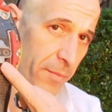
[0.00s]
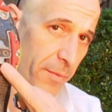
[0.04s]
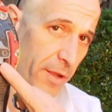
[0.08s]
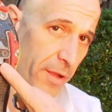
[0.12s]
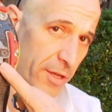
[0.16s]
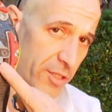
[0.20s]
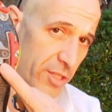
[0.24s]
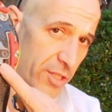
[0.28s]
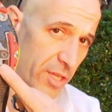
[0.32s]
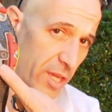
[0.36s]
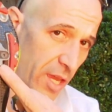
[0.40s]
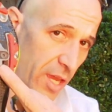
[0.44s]

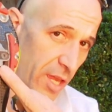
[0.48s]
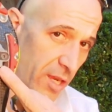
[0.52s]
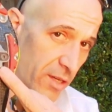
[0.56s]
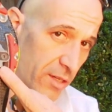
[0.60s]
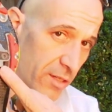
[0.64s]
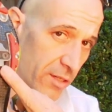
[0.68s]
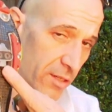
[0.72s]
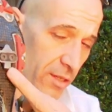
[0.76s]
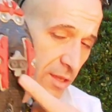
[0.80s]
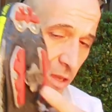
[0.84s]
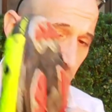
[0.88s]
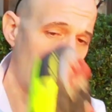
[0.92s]
much get,
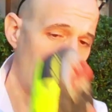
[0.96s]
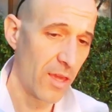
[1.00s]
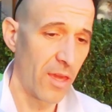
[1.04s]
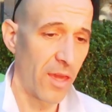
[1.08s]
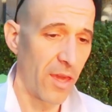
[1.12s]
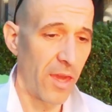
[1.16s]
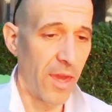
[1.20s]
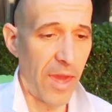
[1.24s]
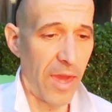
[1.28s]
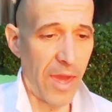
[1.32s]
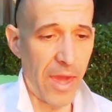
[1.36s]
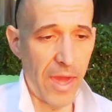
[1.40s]

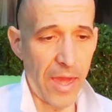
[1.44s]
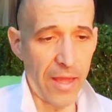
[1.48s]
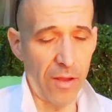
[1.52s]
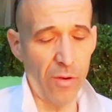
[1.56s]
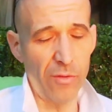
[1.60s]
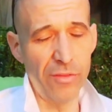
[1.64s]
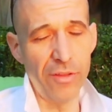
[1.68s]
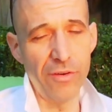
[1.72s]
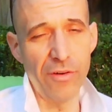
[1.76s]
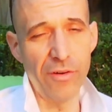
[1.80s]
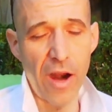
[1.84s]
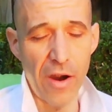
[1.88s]
or
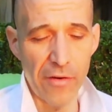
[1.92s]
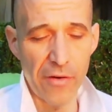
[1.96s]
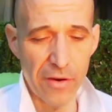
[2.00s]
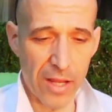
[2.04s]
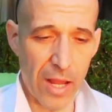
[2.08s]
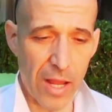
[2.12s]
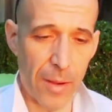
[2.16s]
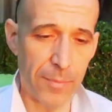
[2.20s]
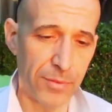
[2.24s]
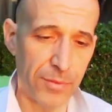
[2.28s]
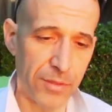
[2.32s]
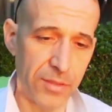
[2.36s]
there are a
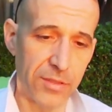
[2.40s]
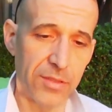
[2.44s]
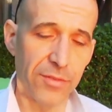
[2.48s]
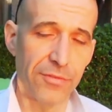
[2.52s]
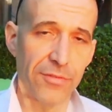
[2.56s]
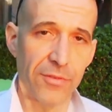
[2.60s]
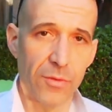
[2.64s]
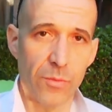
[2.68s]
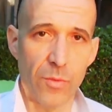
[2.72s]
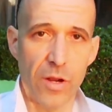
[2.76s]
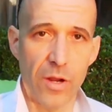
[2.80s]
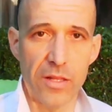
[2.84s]
couple of
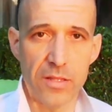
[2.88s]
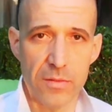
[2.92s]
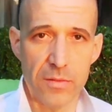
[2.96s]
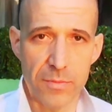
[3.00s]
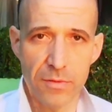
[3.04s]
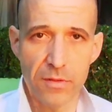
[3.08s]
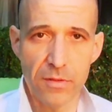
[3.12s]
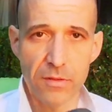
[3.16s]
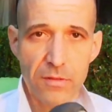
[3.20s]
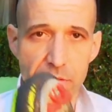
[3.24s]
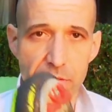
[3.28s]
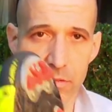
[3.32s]
different ones,
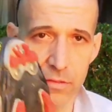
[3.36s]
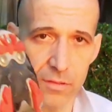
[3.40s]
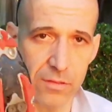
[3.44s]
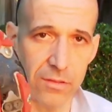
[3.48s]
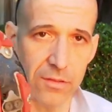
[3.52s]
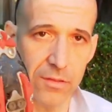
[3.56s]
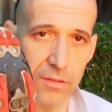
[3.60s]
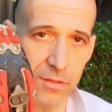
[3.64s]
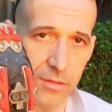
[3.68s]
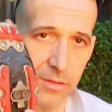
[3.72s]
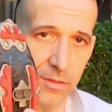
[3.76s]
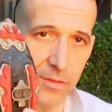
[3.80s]
but
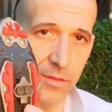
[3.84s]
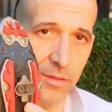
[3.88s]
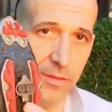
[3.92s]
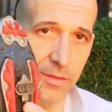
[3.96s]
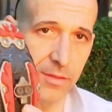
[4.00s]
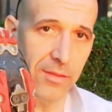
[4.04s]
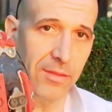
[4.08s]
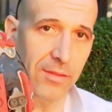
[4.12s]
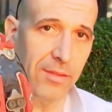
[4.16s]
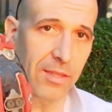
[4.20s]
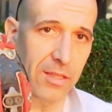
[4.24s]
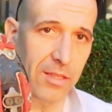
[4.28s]

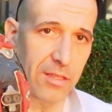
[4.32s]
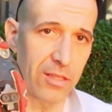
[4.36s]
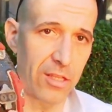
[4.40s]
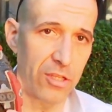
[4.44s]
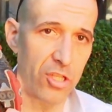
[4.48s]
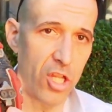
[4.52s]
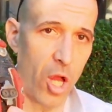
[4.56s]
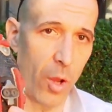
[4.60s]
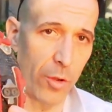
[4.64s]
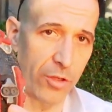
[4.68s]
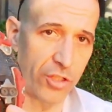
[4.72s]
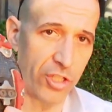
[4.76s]
there's
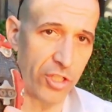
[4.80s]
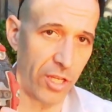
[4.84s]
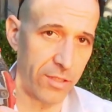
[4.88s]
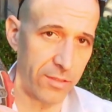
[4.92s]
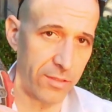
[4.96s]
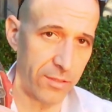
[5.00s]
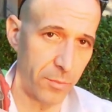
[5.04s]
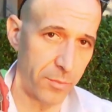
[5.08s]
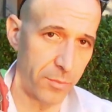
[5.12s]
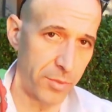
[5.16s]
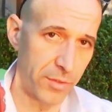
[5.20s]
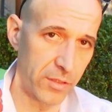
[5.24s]
no
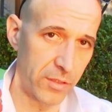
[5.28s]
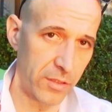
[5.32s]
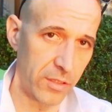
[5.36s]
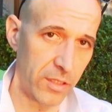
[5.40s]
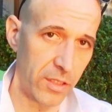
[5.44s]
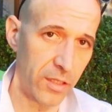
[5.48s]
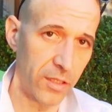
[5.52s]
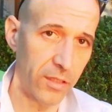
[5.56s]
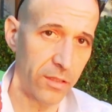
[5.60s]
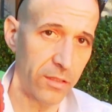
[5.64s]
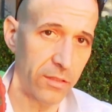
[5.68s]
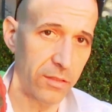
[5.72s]

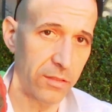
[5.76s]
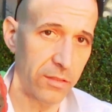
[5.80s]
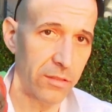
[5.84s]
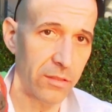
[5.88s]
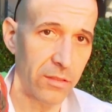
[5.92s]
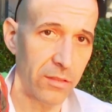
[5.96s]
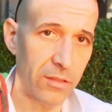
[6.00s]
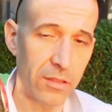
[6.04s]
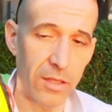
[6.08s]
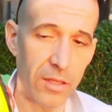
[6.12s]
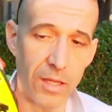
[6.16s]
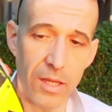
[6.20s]
adjustability
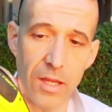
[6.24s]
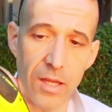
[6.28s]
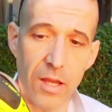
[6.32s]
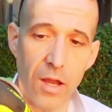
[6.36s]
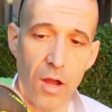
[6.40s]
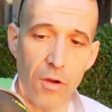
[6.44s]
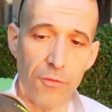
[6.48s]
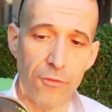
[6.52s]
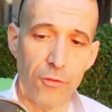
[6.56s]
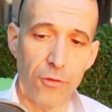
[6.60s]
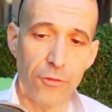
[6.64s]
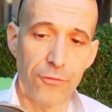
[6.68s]

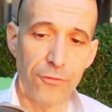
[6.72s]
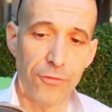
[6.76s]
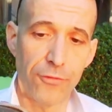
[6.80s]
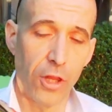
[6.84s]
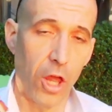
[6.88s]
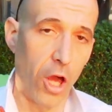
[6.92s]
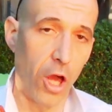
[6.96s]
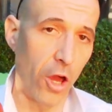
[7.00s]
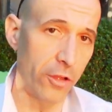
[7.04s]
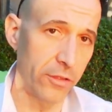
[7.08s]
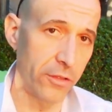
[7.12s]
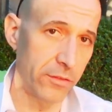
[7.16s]
for
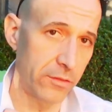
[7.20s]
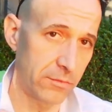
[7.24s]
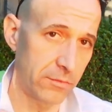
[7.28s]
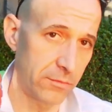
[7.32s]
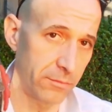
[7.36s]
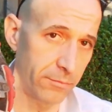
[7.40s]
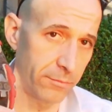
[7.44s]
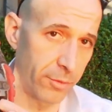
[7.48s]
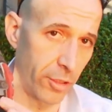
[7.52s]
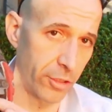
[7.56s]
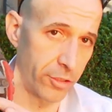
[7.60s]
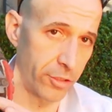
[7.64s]
float
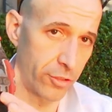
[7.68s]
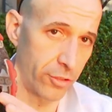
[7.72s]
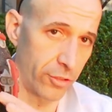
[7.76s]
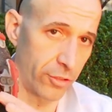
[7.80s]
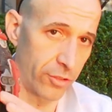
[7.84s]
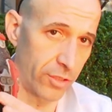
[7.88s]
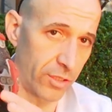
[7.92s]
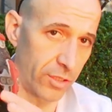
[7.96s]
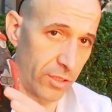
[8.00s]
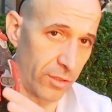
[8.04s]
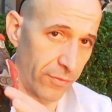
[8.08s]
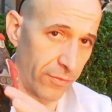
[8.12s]
by
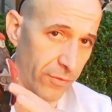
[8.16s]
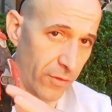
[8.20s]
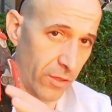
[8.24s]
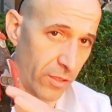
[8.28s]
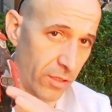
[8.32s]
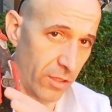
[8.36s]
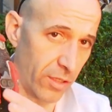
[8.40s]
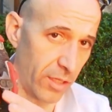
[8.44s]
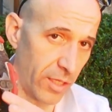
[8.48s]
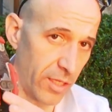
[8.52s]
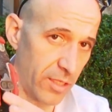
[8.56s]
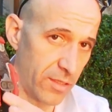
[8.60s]
choosing different
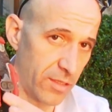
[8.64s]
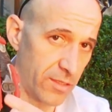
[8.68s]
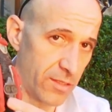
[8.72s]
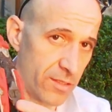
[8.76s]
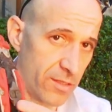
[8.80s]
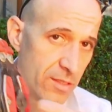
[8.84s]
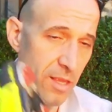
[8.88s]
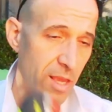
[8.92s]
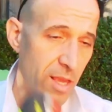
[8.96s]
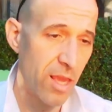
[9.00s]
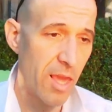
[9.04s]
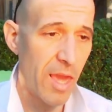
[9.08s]
cleats,
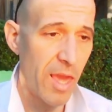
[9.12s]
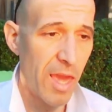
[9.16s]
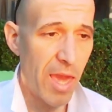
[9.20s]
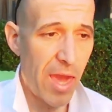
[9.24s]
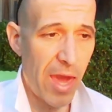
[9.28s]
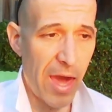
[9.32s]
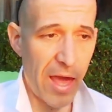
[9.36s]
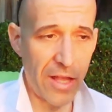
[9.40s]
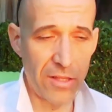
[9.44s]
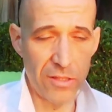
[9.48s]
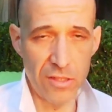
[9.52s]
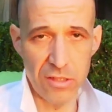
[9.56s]

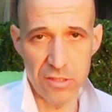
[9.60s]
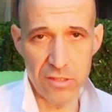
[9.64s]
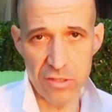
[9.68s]
and